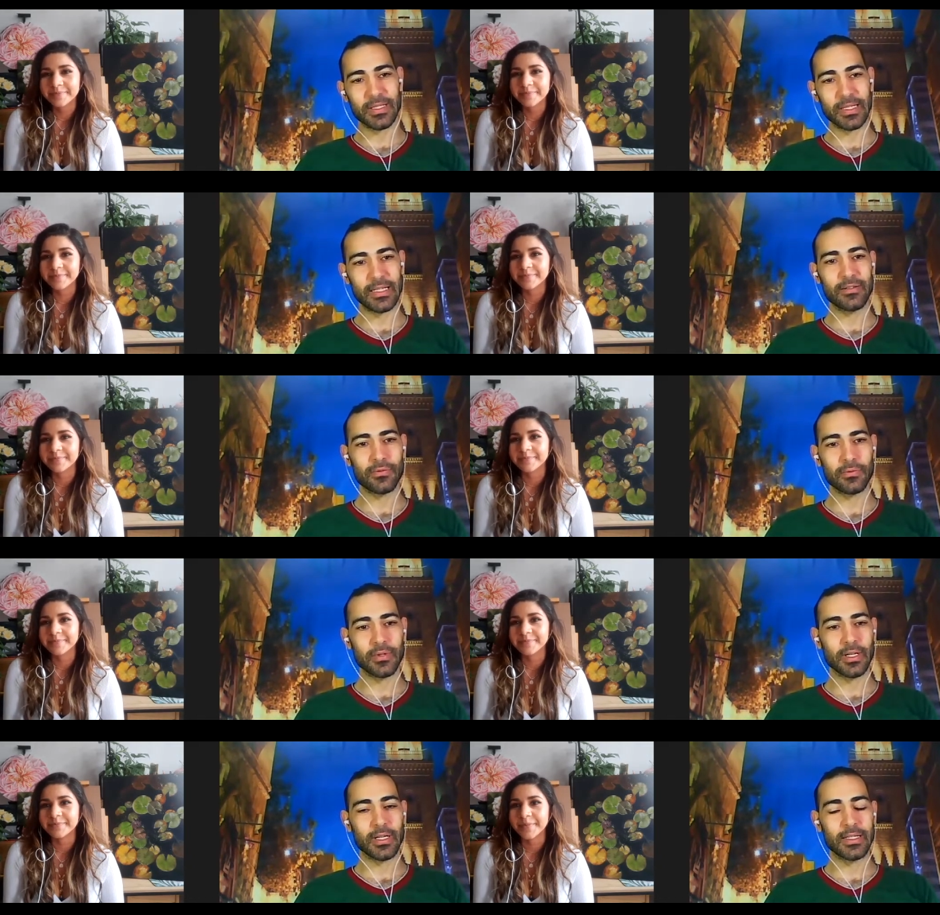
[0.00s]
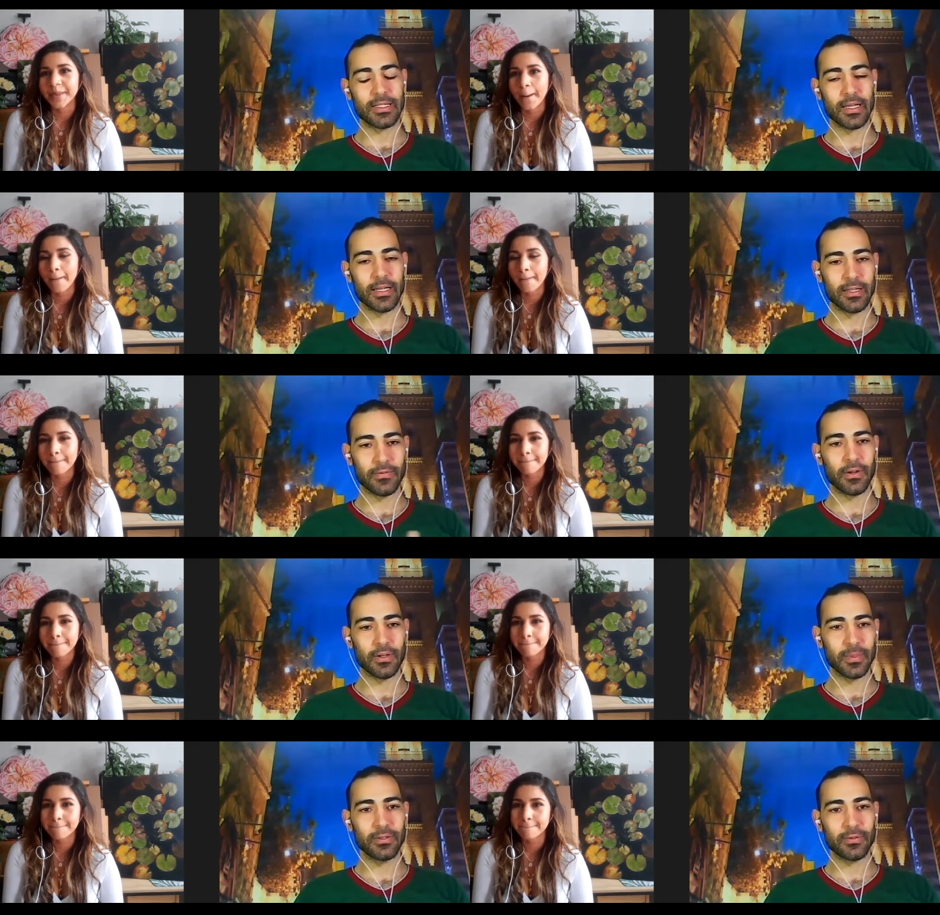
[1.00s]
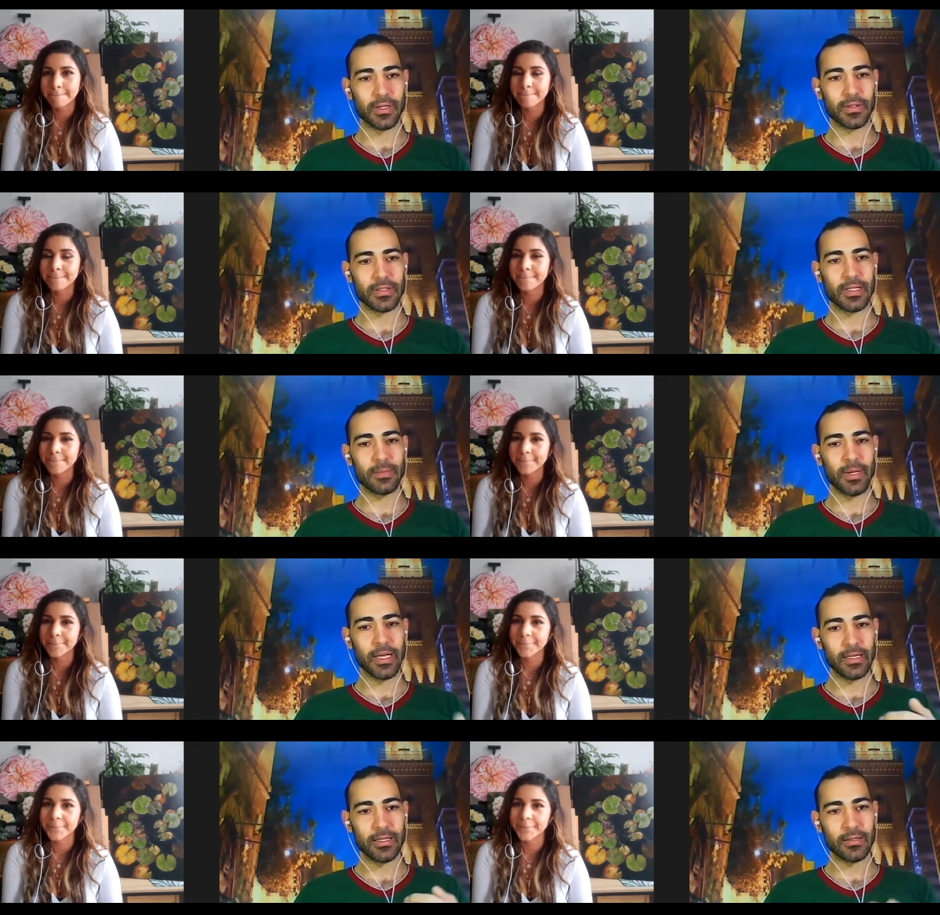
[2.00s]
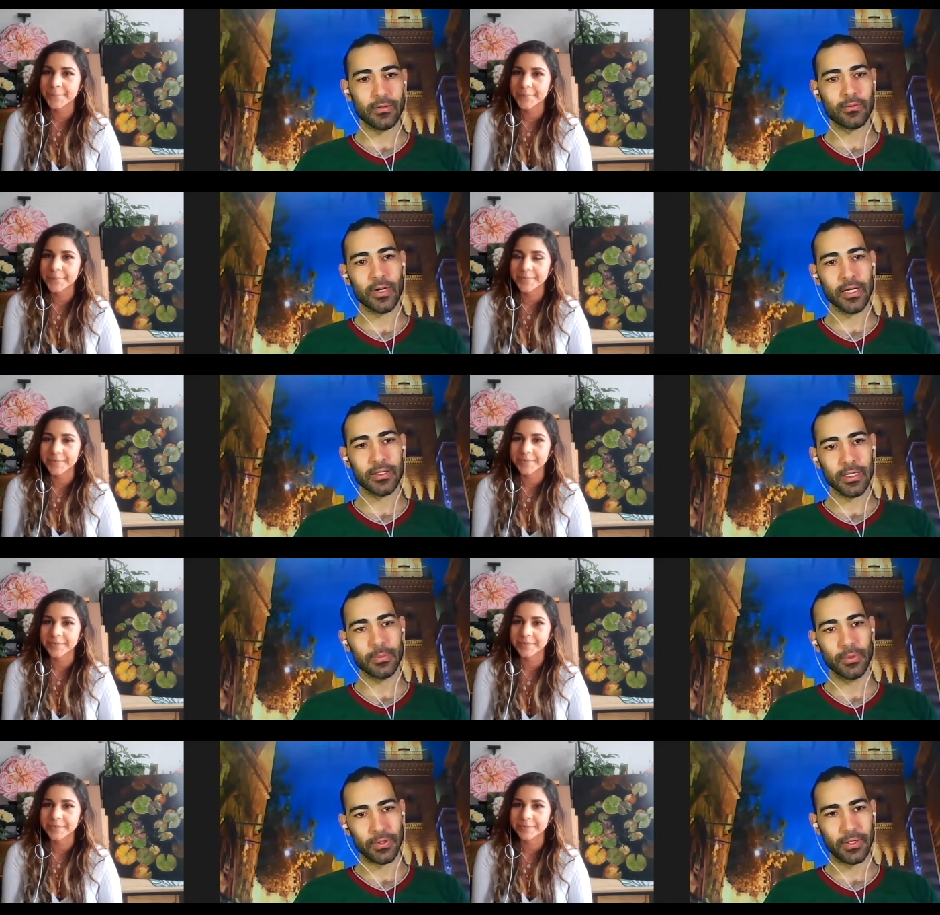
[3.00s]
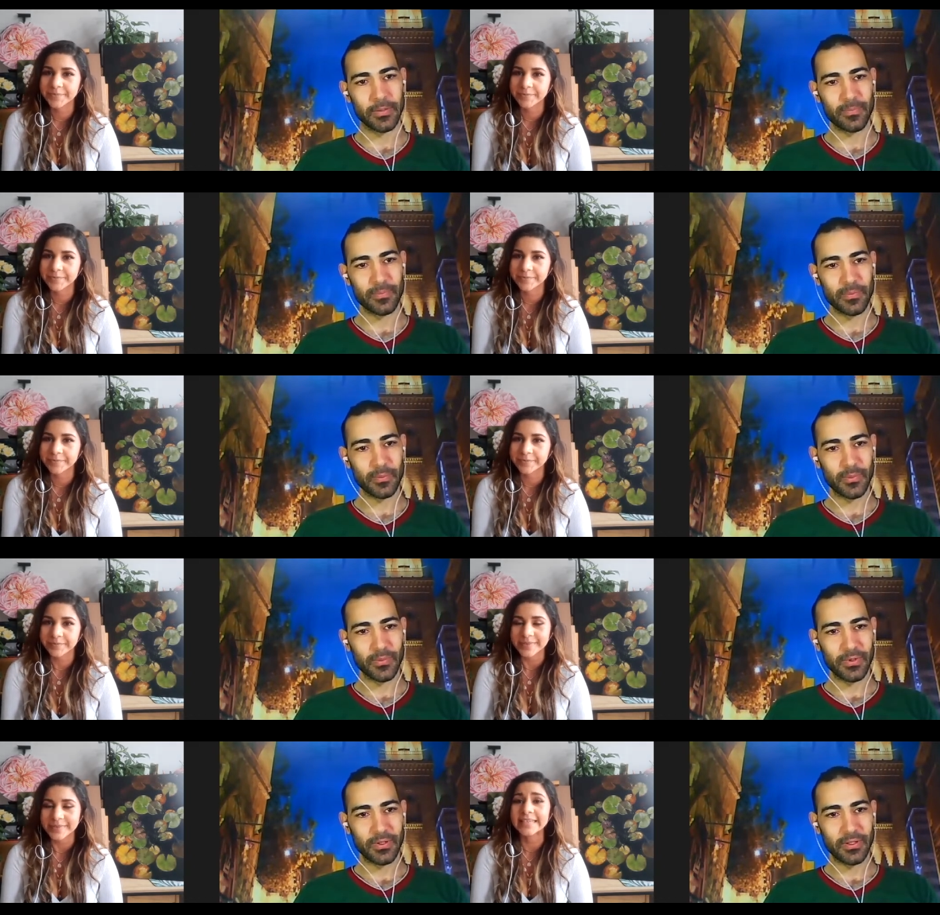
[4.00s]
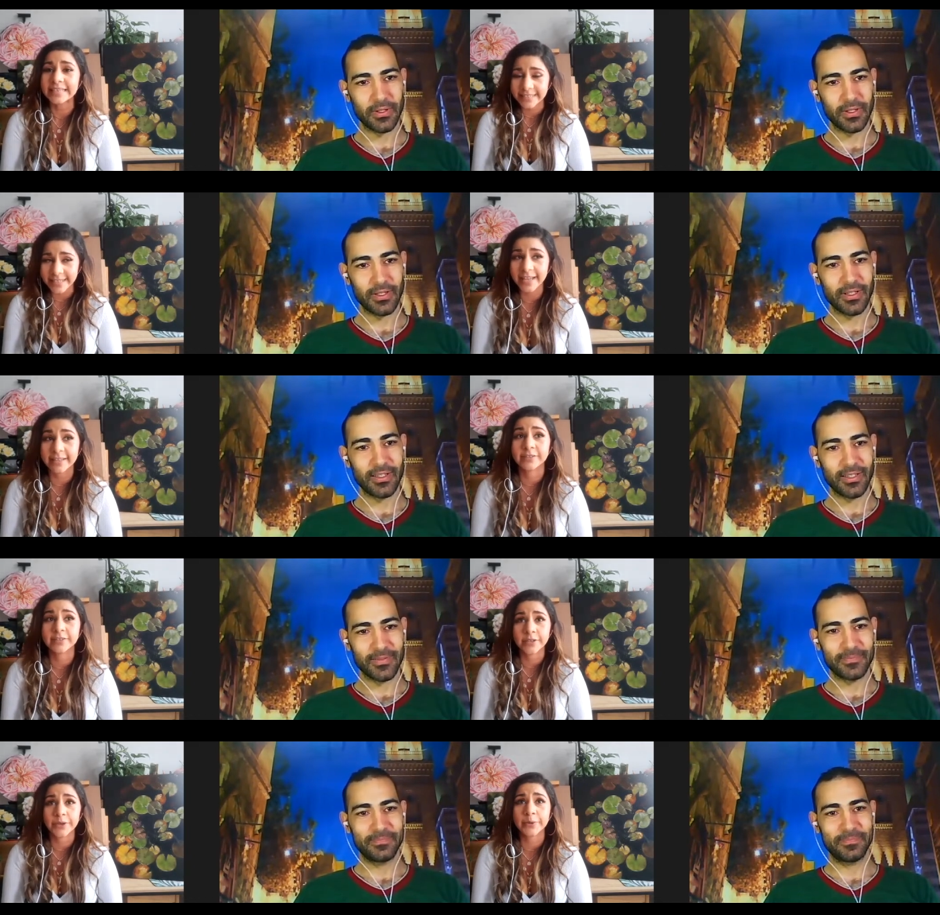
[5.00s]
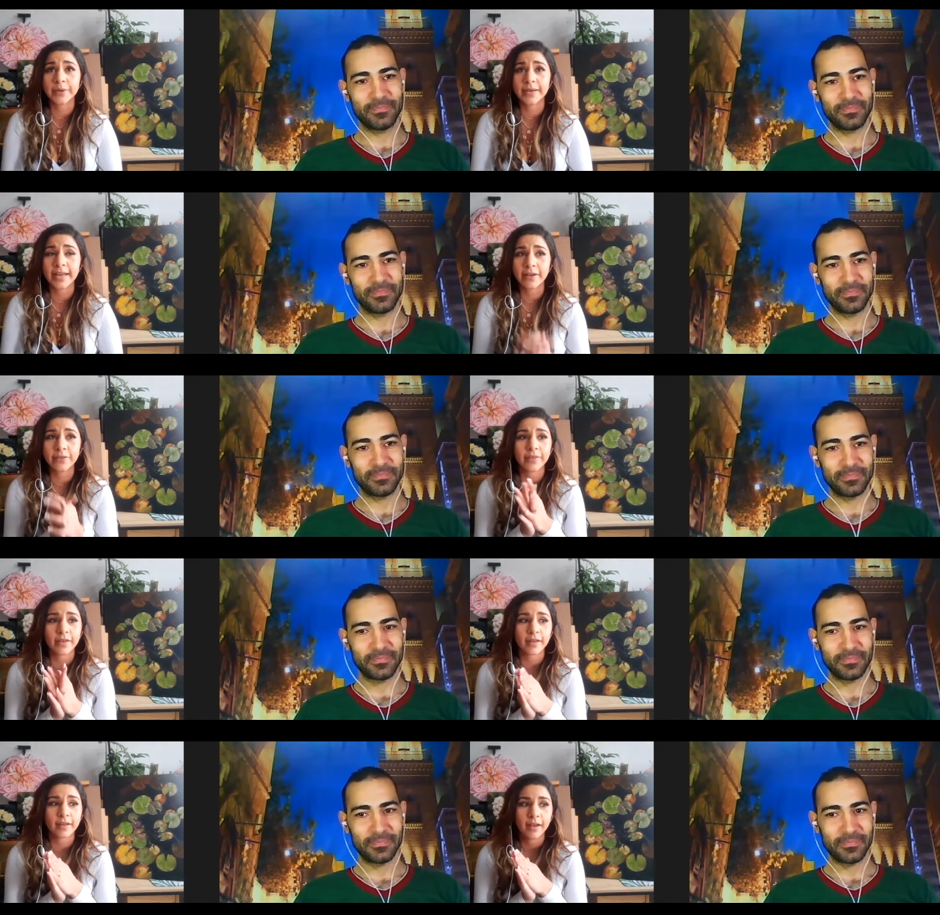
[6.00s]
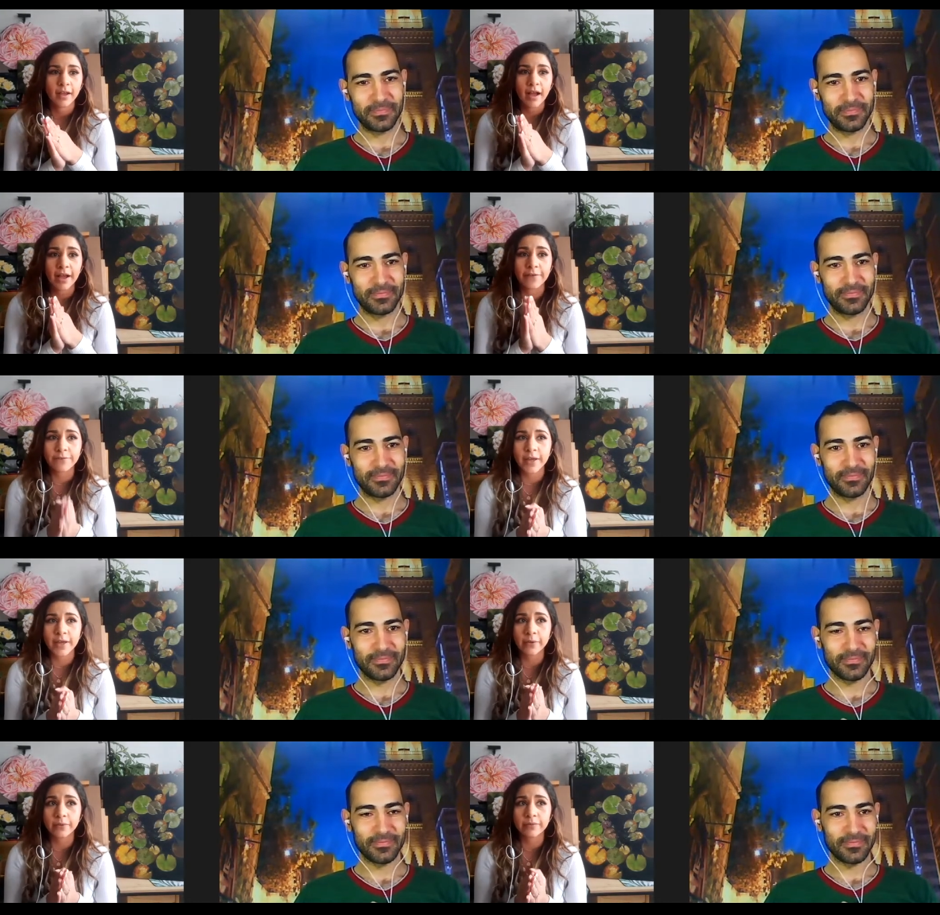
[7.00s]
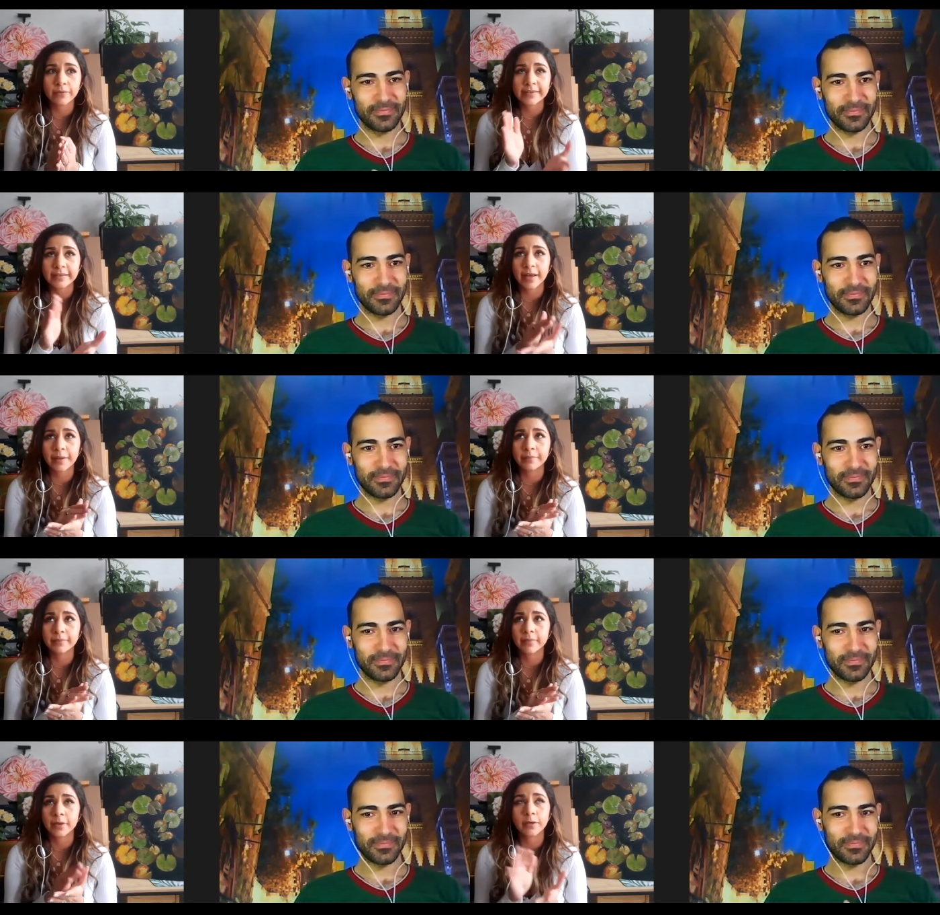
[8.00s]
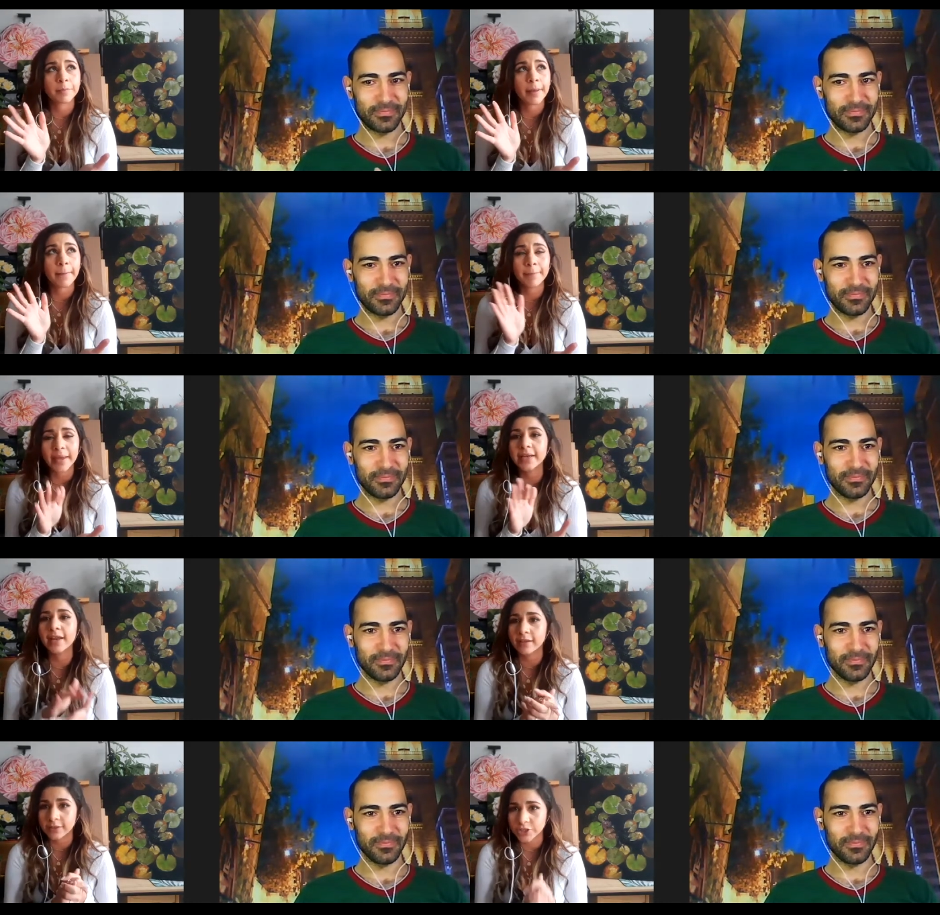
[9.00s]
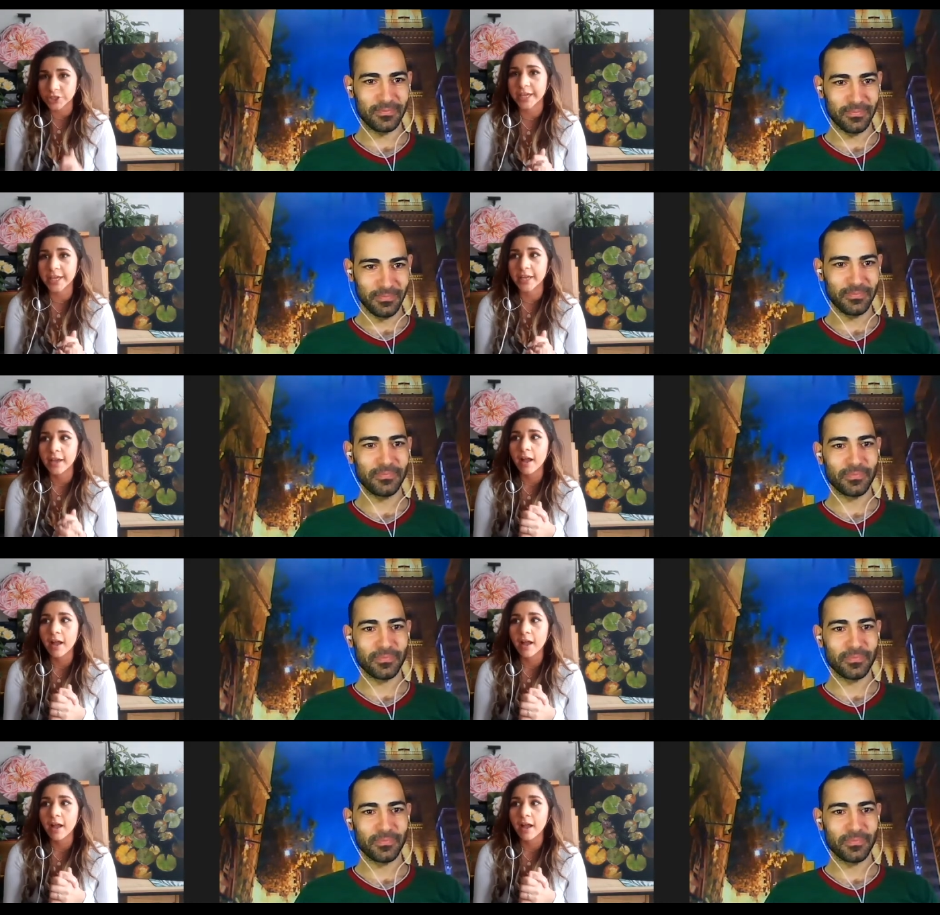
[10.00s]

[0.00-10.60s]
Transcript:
Speaker 1: this into, uh, let's say, develop into another step and write a book.
Speaker 2: Yes. So now that I felt this time, it was about May last year,